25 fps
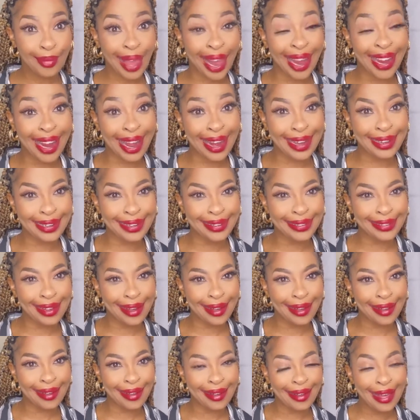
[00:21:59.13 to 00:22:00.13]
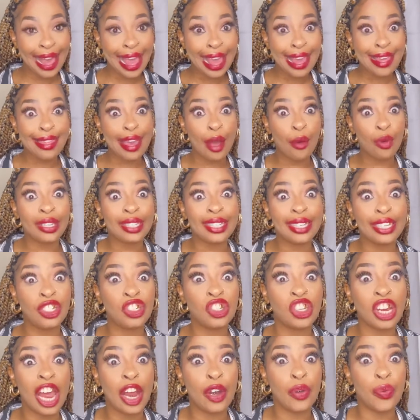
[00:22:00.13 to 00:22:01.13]
Galinda, that was in
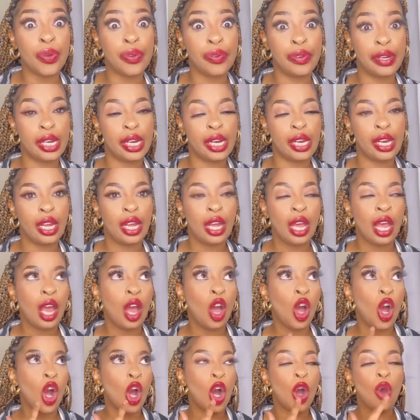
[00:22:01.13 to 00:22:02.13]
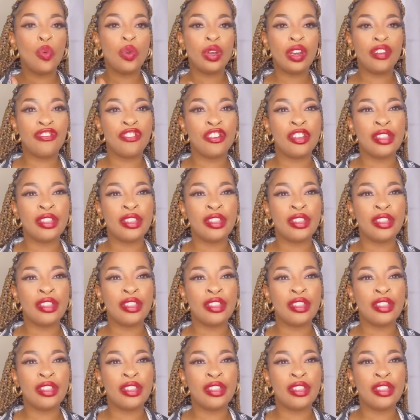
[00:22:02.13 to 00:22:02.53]
January, only for